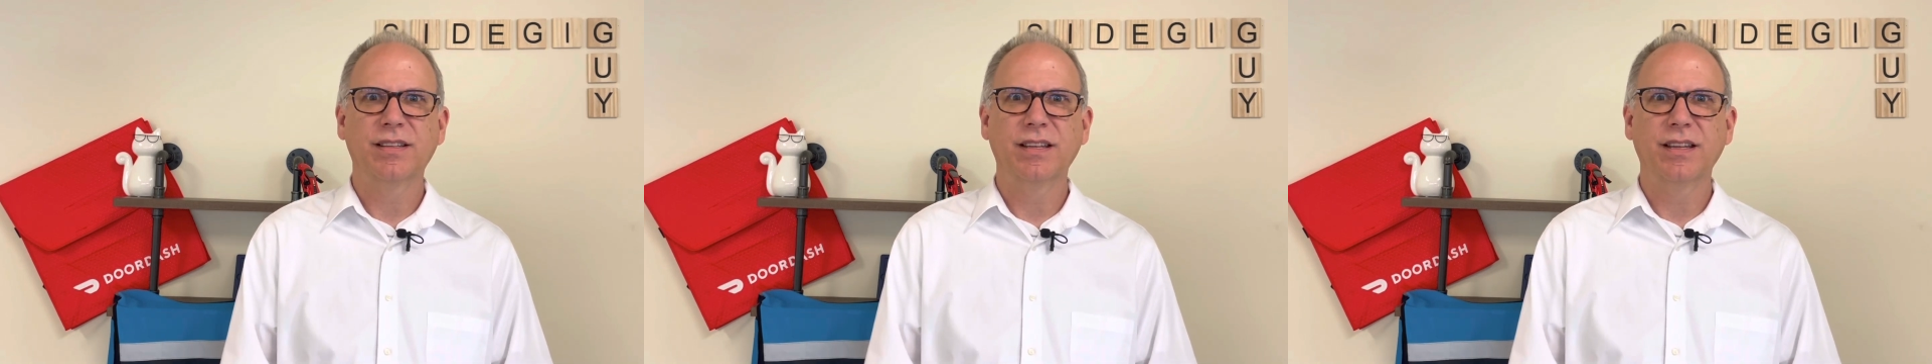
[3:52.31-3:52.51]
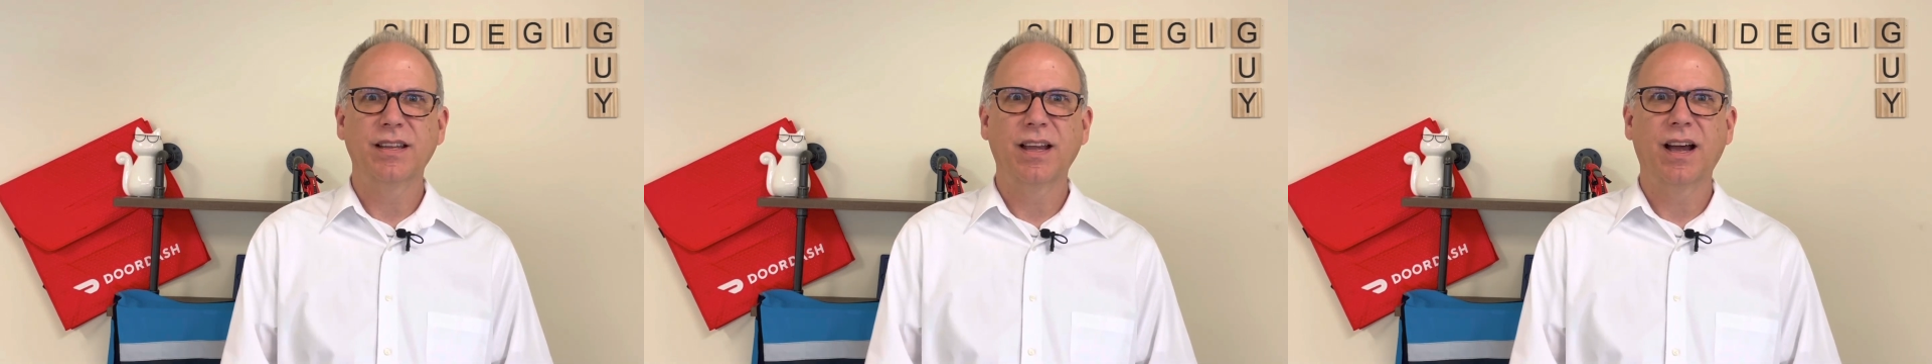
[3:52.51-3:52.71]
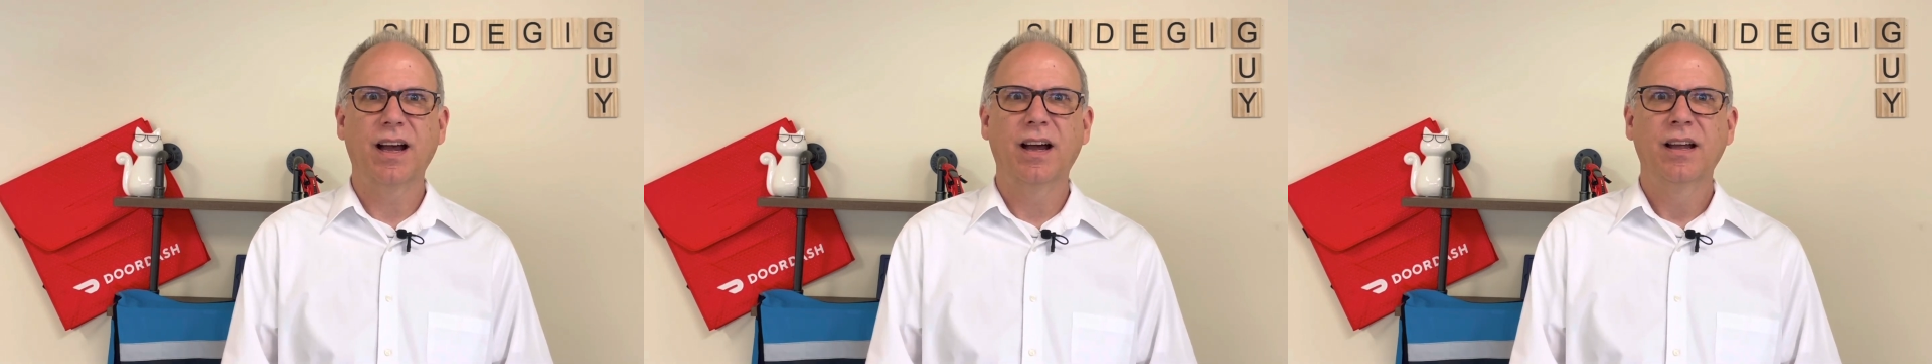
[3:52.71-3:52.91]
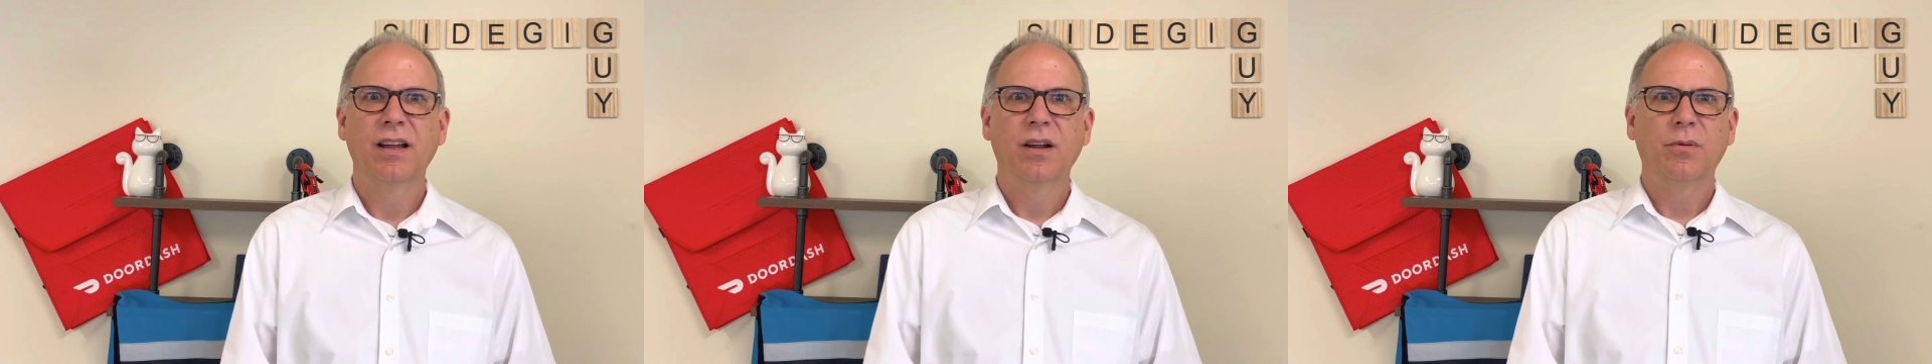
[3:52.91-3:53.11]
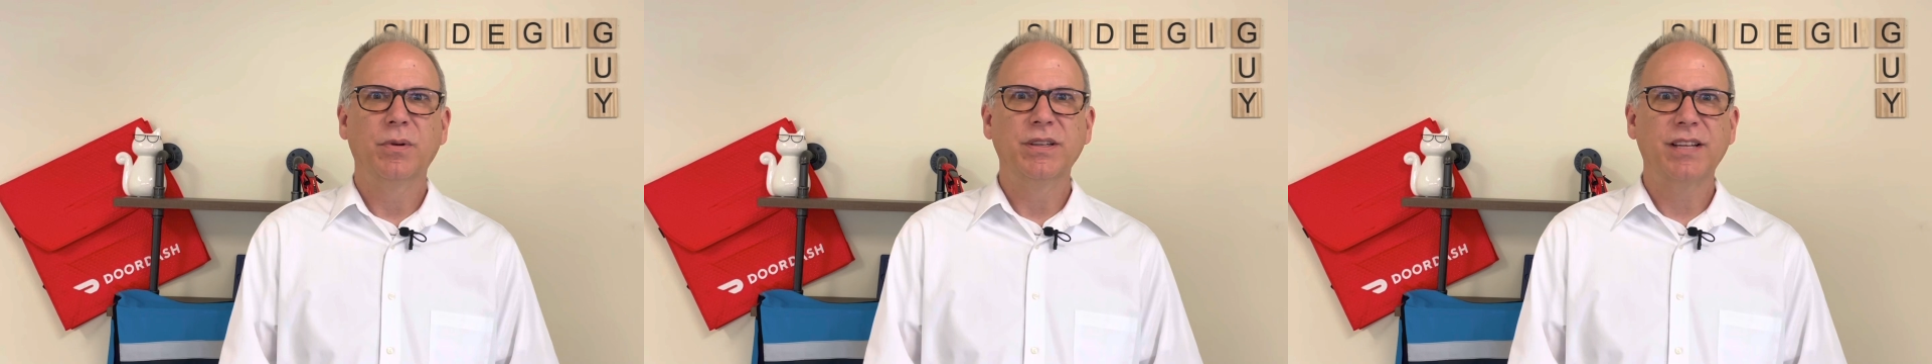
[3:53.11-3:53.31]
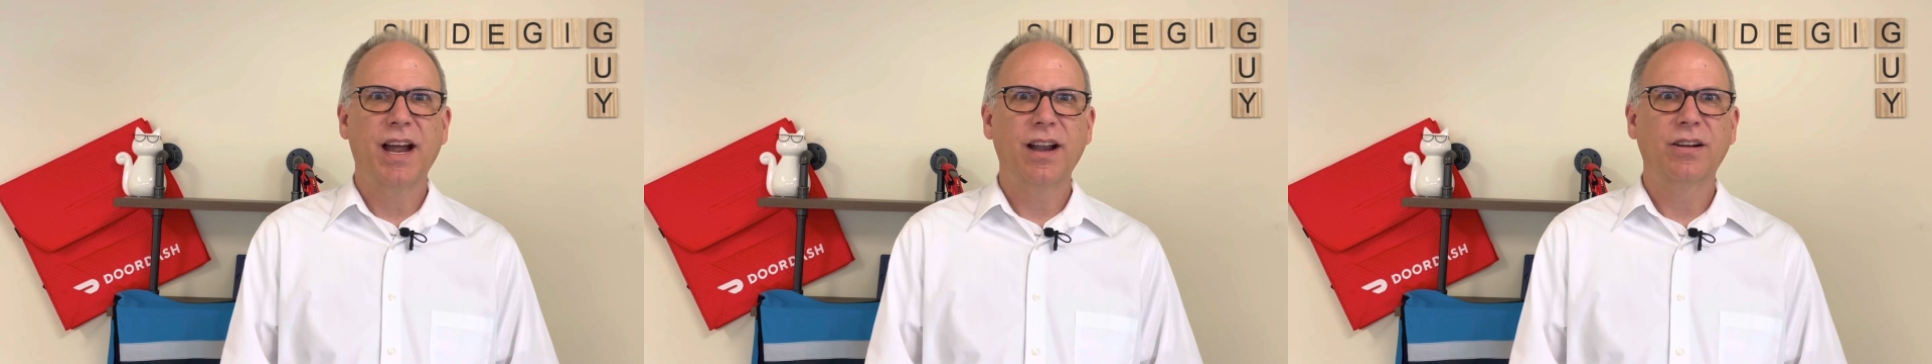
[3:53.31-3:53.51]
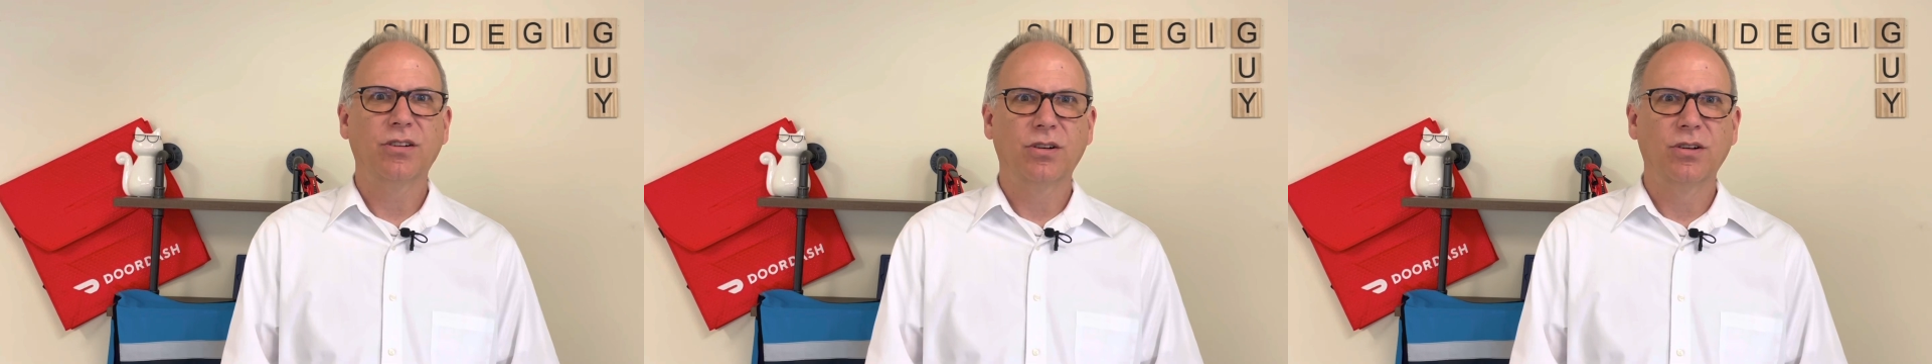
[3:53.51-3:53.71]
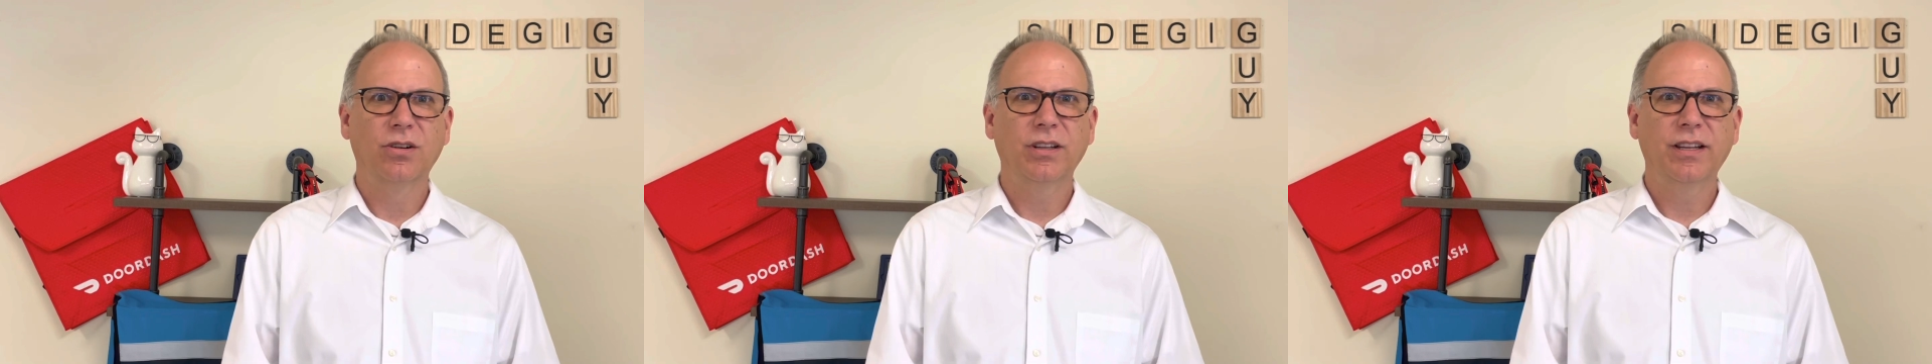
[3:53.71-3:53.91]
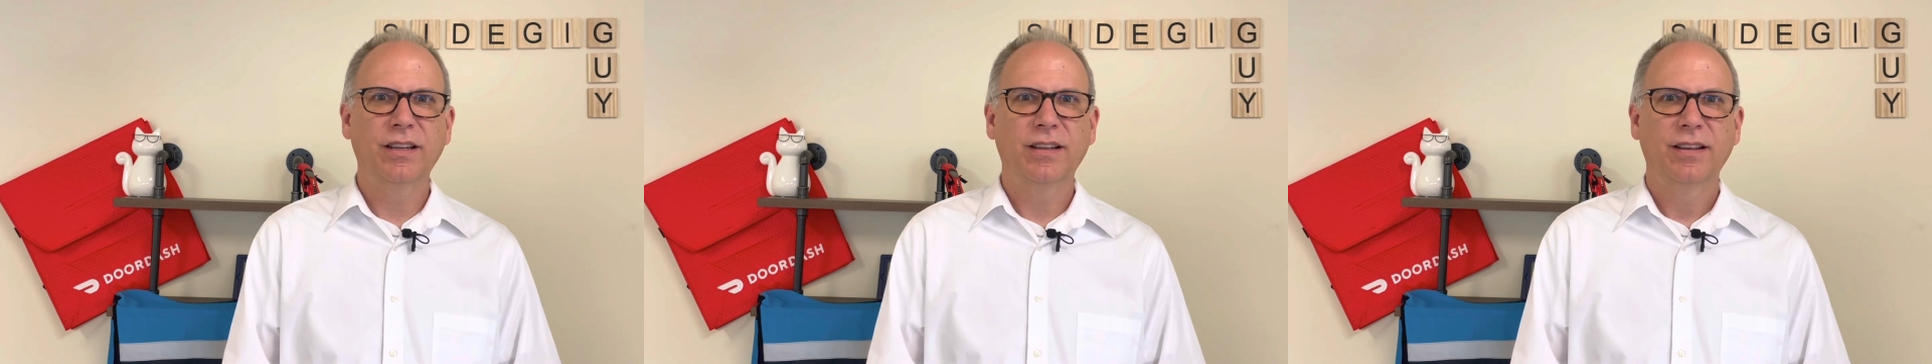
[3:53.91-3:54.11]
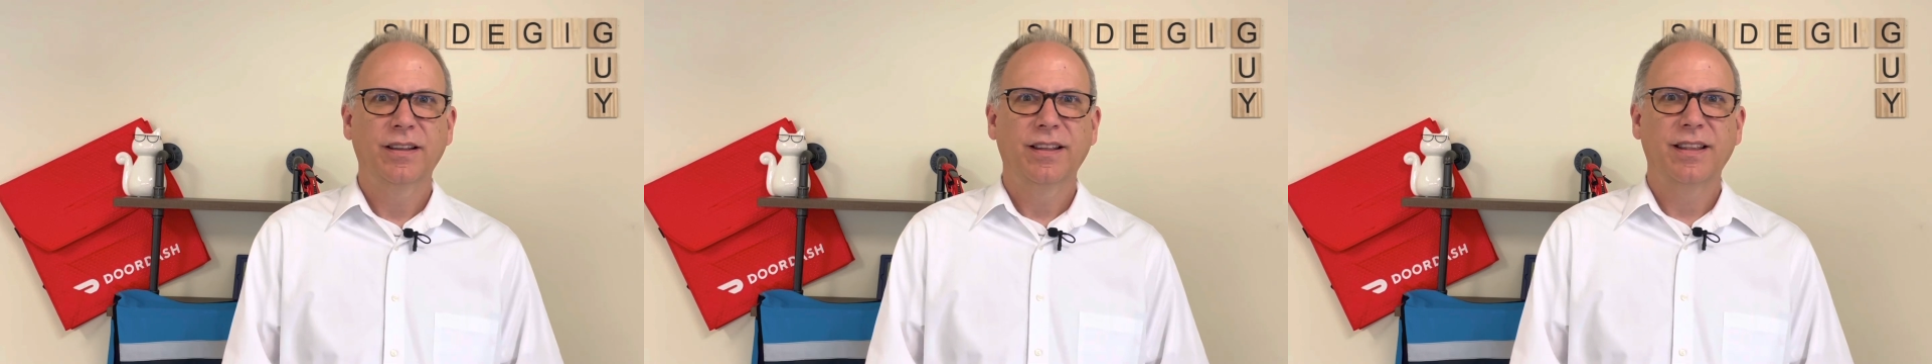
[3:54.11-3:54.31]
the retired
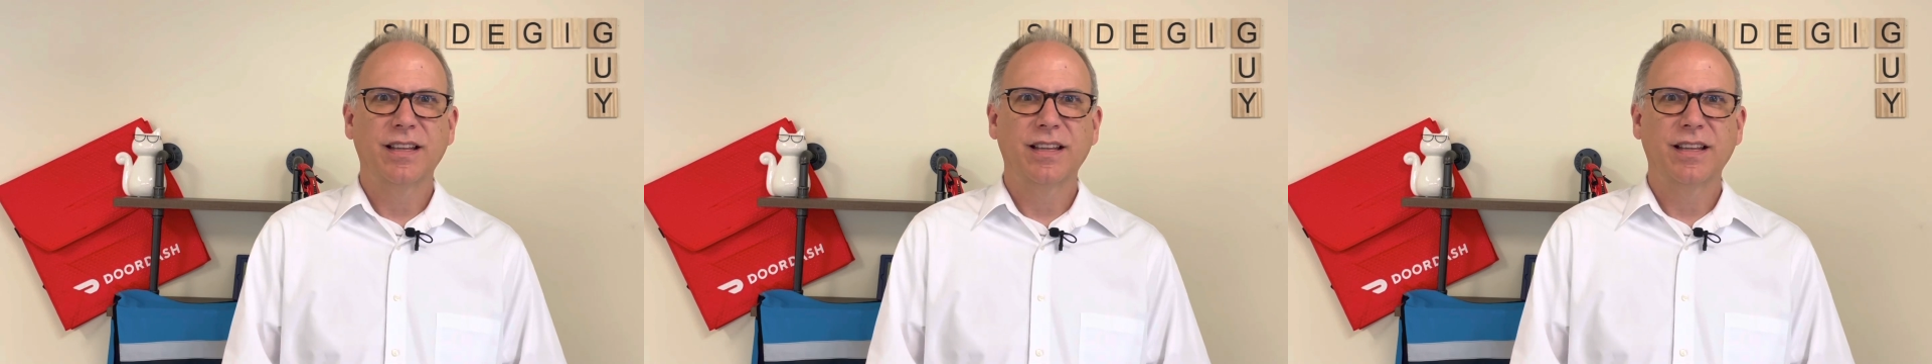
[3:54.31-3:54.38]
early.